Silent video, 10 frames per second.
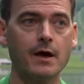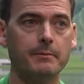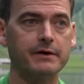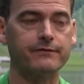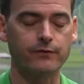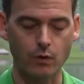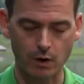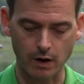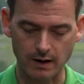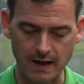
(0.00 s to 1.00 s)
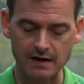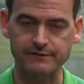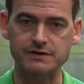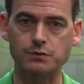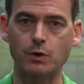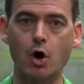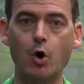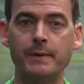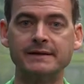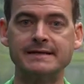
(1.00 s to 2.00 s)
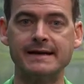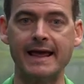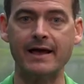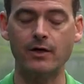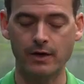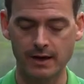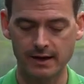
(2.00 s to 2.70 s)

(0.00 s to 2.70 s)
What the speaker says: But for a lot of us, we're hoping to nail,